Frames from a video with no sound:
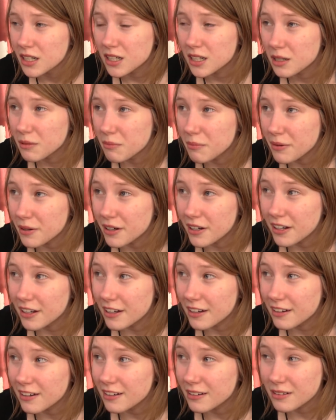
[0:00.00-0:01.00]

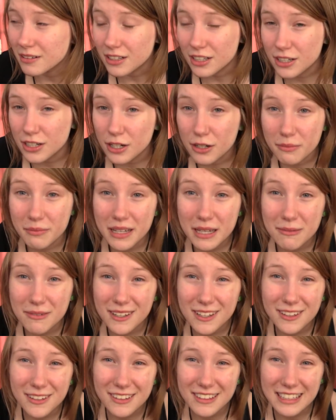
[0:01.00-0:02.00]
But, you know, maybe
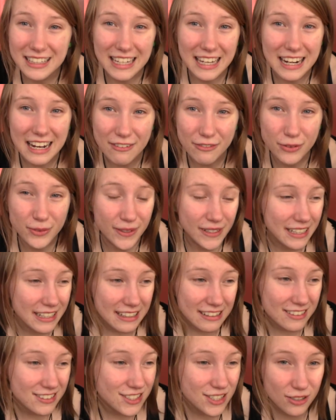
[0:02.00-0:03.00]
it'll get everyone
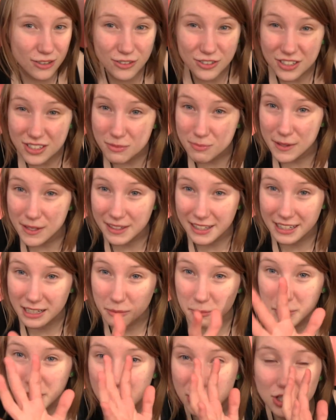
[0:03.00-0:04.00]
in, so it'll just be like a
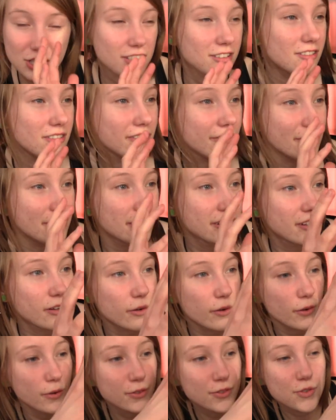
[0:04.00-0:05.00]
bunch of
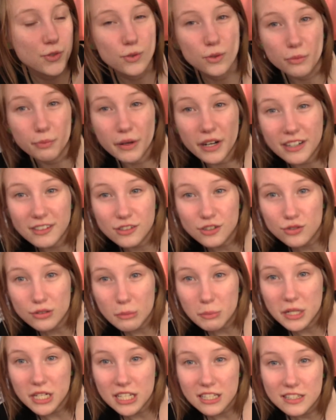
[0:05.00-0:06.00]
old school punks
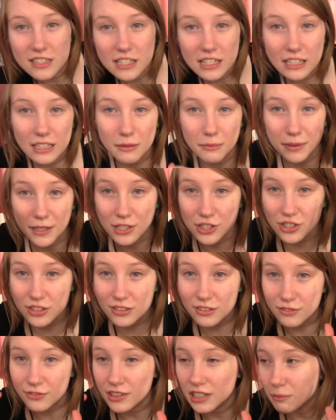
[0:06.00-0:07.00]
reminiscing and a bunch
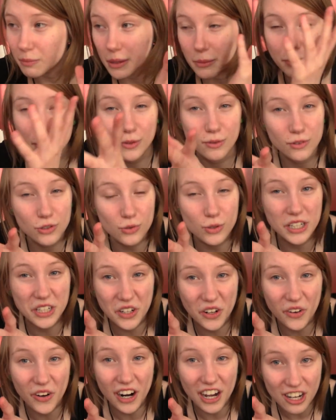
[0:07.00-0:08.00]
of people who enjoy
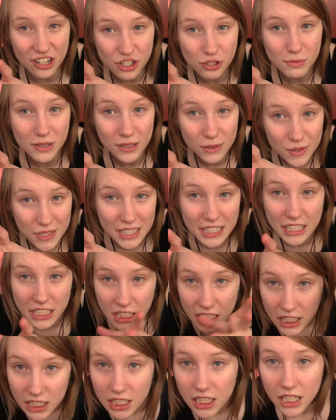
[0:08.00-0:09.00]
garage
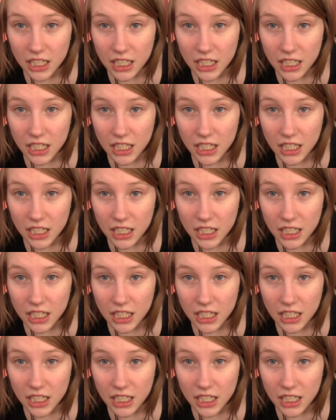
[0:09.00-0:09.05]
music.